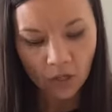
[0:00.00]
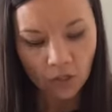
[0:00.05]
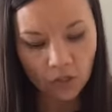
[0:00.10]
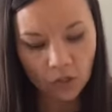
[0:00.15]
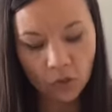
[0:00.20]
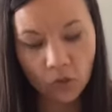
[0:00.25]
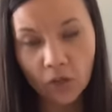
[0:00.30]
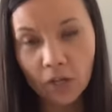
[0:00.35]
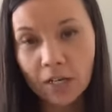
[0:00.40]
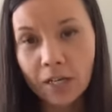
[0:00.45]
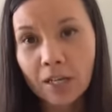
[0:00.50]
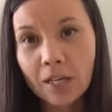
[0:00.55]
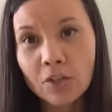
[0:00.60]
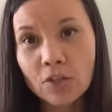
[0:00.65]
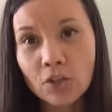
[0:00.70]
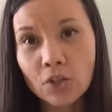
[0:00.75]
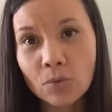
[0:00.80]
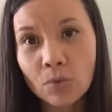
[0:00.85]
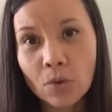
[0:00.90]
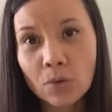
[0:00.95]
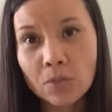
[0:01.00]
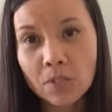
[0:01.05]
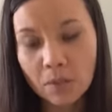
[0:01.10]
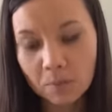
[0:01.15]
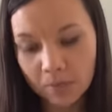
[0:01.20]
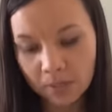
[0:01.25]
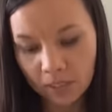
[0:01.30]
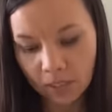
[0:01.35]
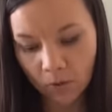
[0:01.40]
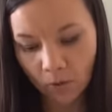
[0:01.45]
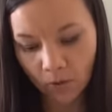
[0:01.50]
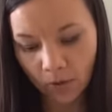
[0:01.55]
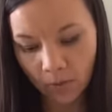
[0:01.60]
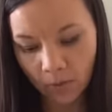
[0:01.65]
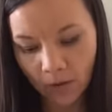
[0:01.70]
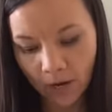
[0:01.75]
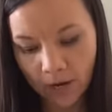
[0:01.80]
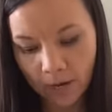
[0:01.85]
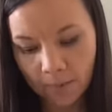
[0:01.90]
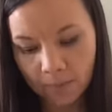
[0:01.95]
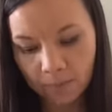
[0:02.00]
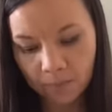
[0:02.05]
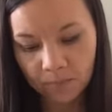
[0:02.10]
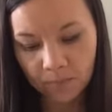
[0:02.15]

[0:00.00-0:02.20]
So you're going to get your rosehip seed oil, right?